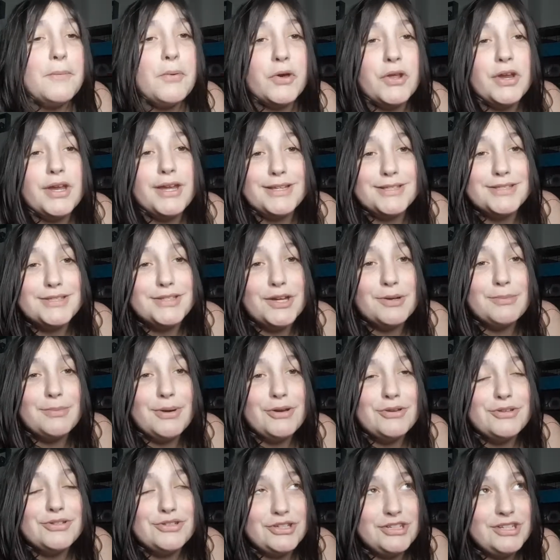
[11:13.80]
I'll probably put
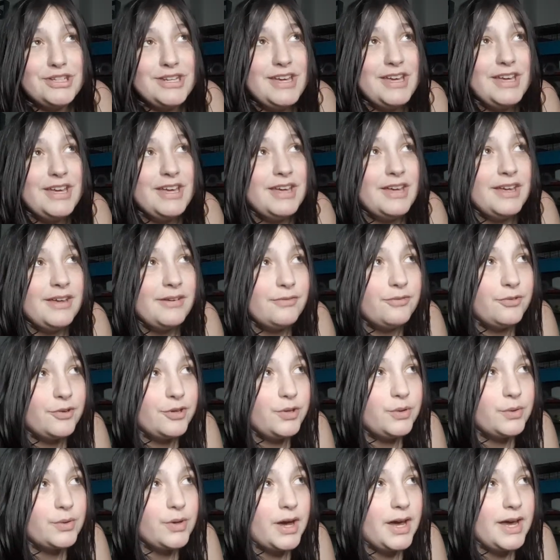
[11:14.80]
it in slow motion
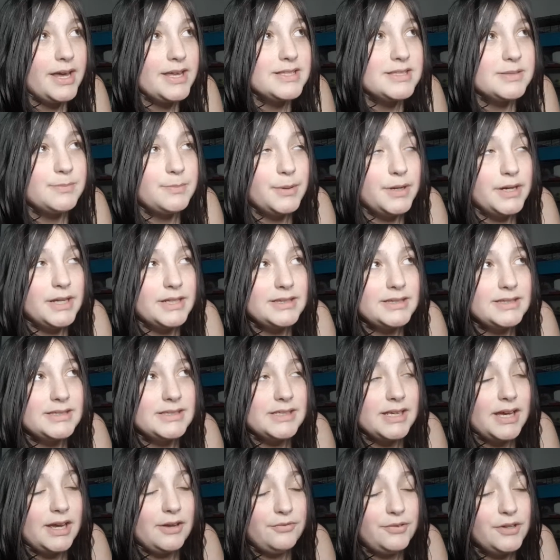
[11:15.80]
for you guys,
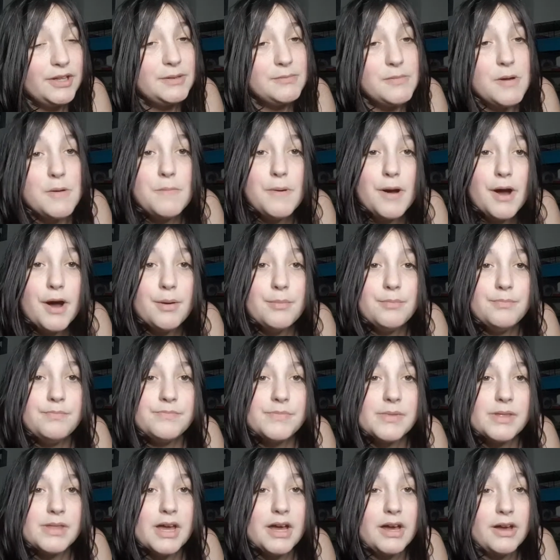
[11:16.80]
but I fell on
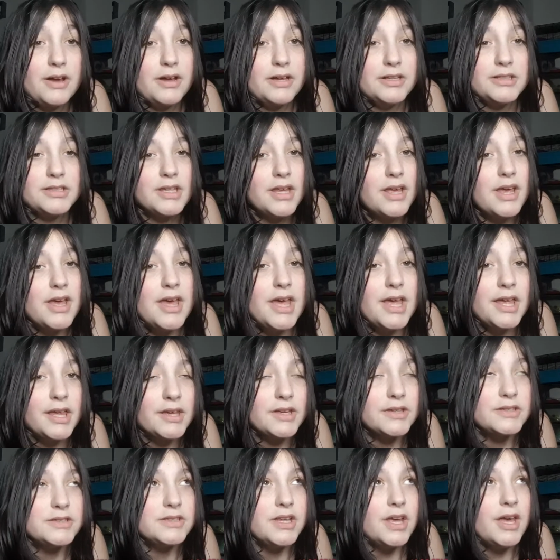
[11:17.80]
my bum and that
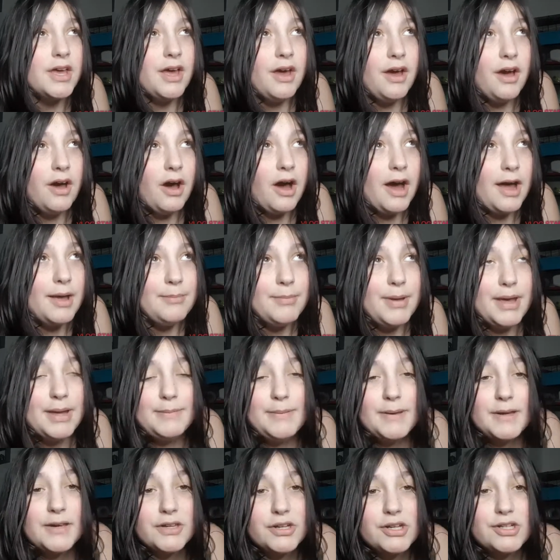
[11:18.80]
hurts, because
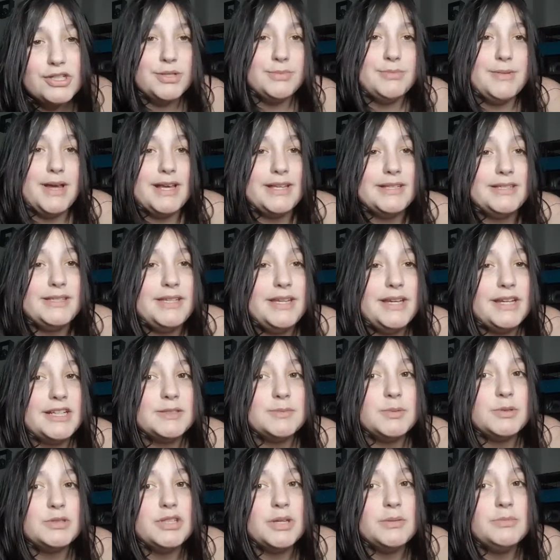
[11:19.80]
I may be good at
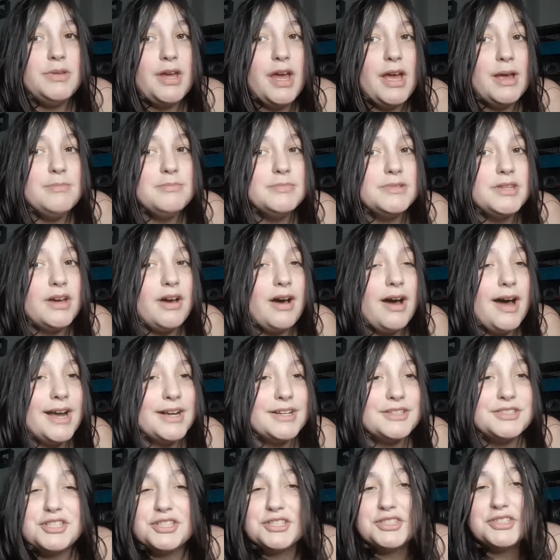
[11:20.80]
gymnastics, but
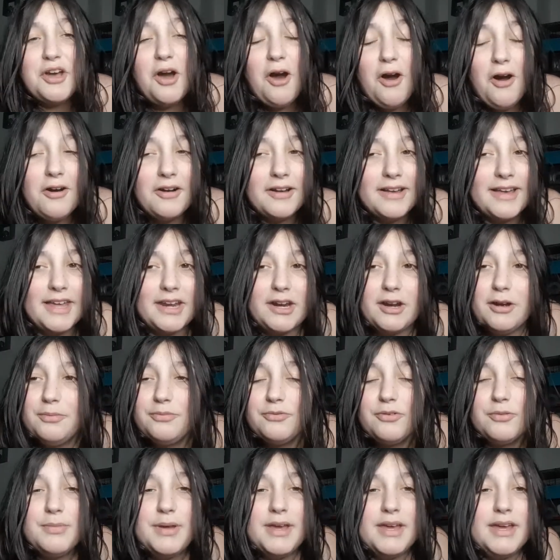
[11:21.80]
sometimes I just
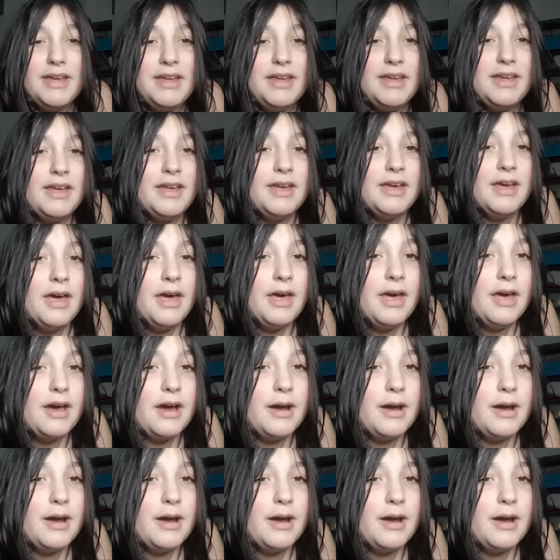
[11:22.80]
can't get up from it.